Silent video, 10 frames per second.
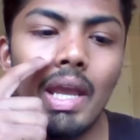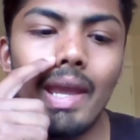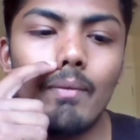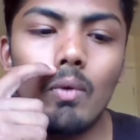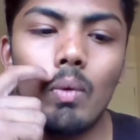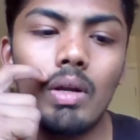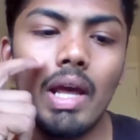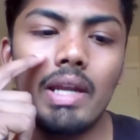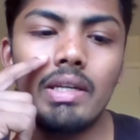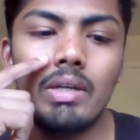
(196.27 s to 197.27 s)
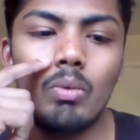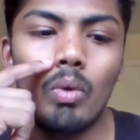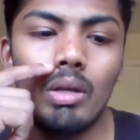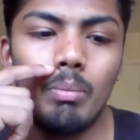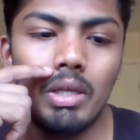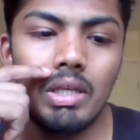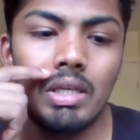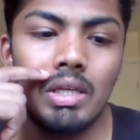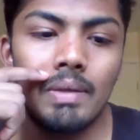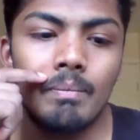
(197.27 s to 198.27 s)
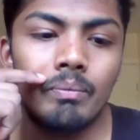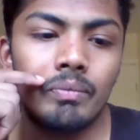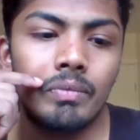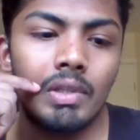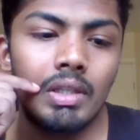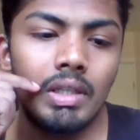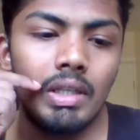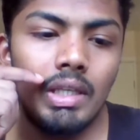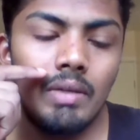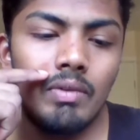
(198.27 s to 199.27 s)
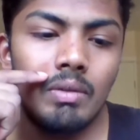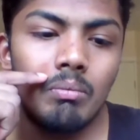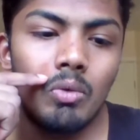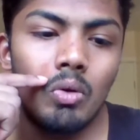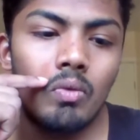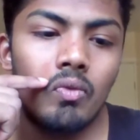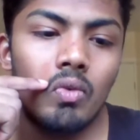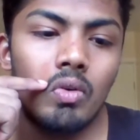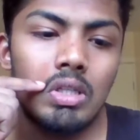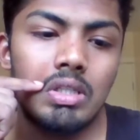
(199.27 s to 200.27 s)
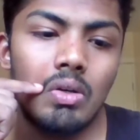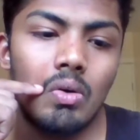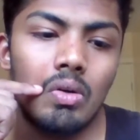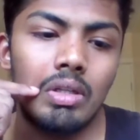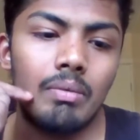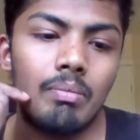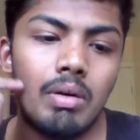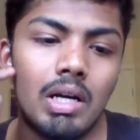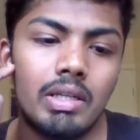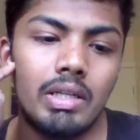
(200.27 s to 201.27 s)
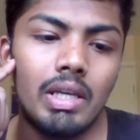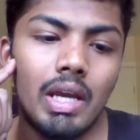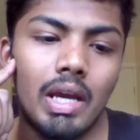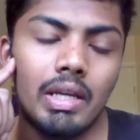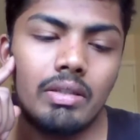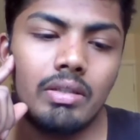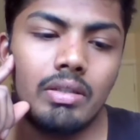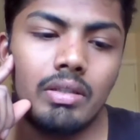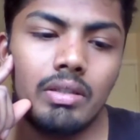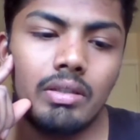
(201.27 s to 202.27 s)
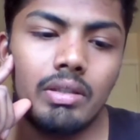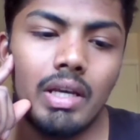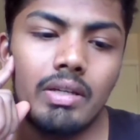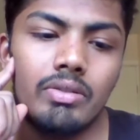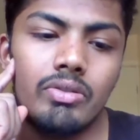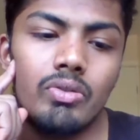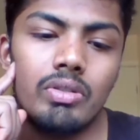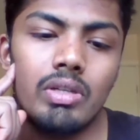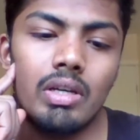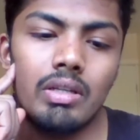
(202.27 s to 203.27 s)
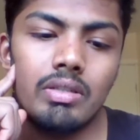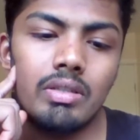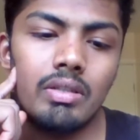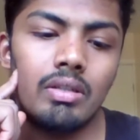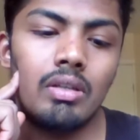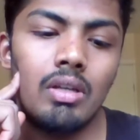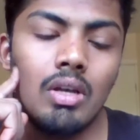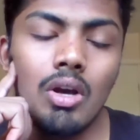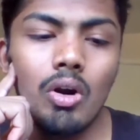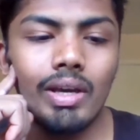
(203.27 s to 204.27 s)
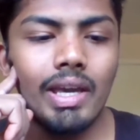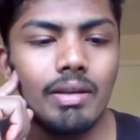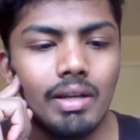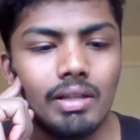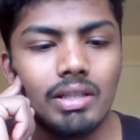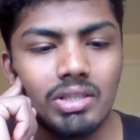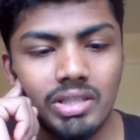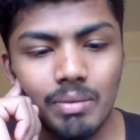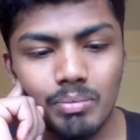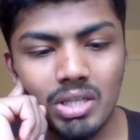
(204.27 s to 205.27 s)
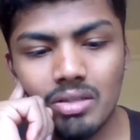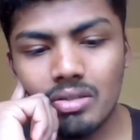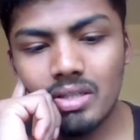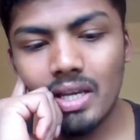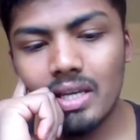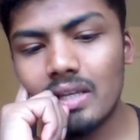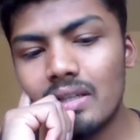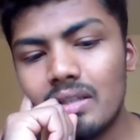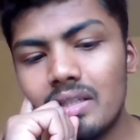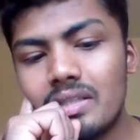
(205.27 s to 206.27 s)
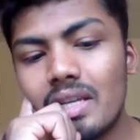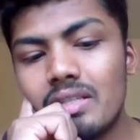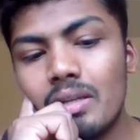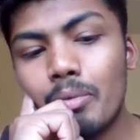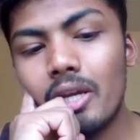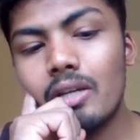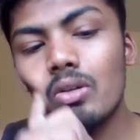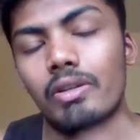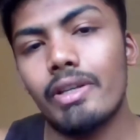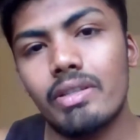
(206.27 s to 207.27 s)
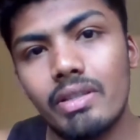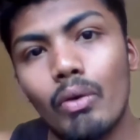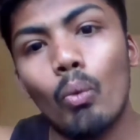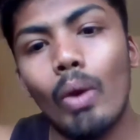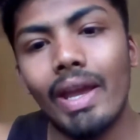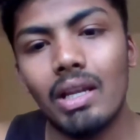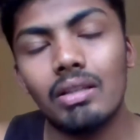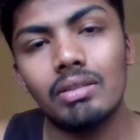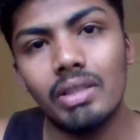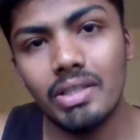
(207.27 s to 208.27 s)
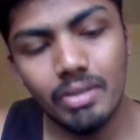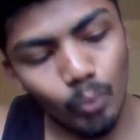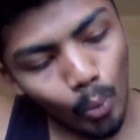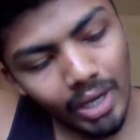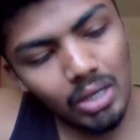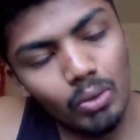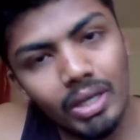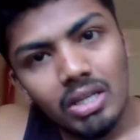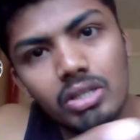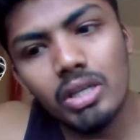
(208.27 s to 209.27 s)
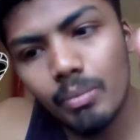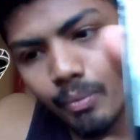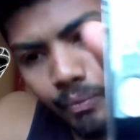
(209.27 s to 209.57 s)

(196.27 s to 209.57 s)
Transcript: everyone attend will be even more focused on the party, and there is your chance. Okay, the ship, just saying, it's actually pretty cool. It's the whale. It's whale looking ship.